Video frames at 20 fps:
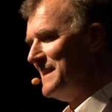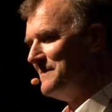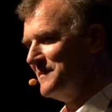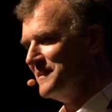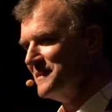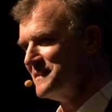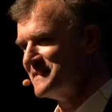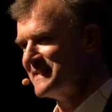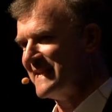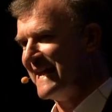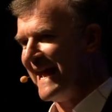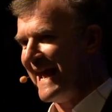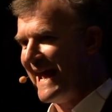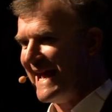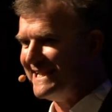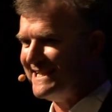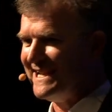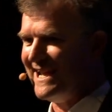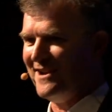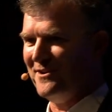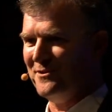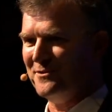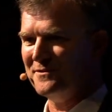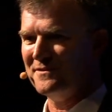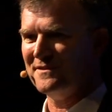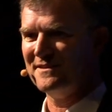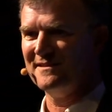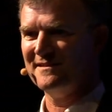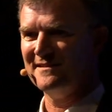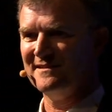to happiness and
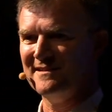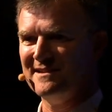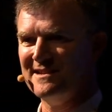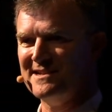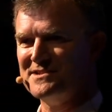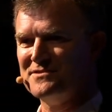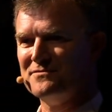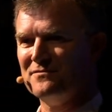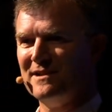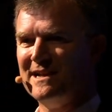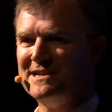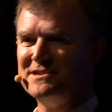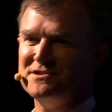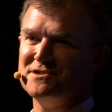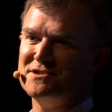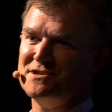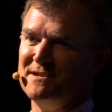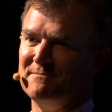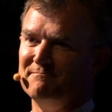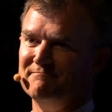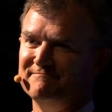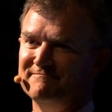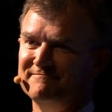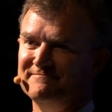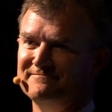health, is relationship.